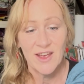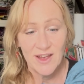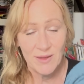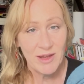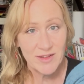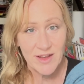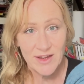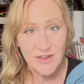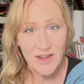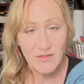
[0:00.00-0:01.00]
I'm
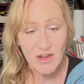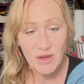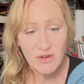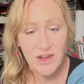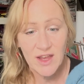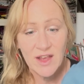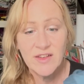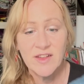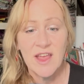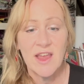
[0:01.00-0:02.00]
excited to have a go at it. As I
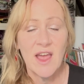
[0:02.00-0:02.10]
say,